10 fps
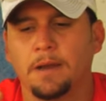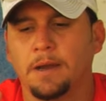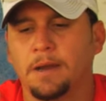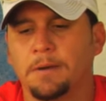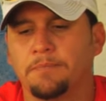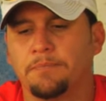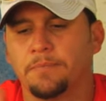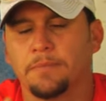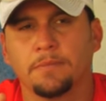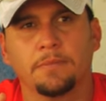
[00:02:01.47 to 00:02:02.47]
Um,
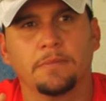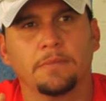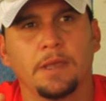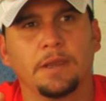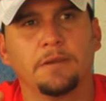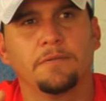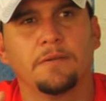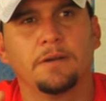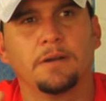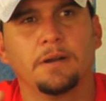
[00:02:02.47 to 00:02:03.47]
thank you
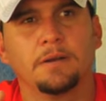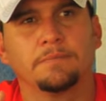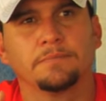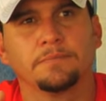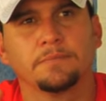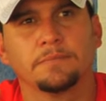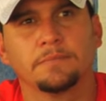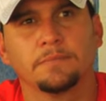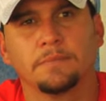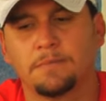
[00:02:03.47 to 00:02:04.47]
for um,
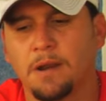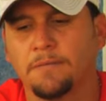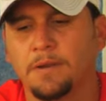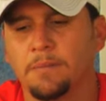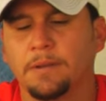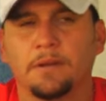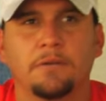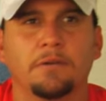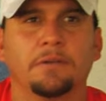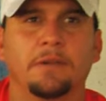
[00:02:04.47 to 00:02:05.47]
Rafael
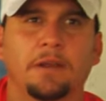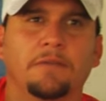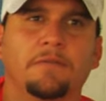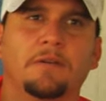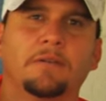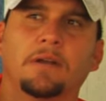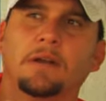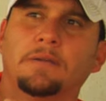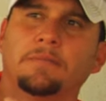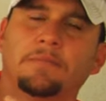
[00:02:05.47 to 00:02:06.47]
Betancourt taking for
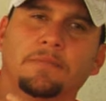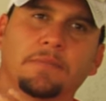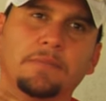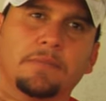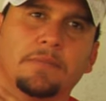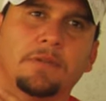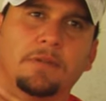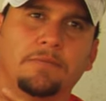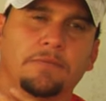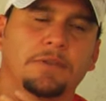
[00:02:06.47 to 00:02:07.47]
um,
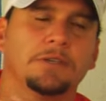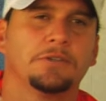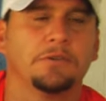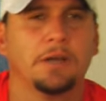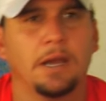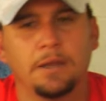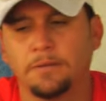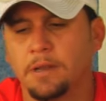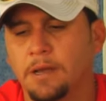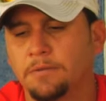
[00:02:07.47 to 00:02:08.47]
teach you
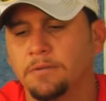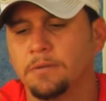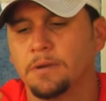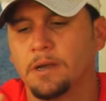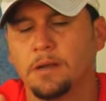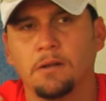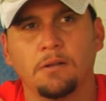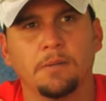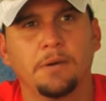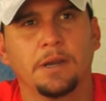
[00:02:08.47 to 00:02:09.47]
guys how to uh,
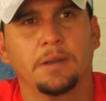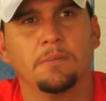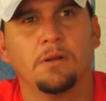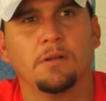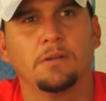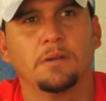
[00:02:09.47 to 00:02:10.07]
hold a breaking ball.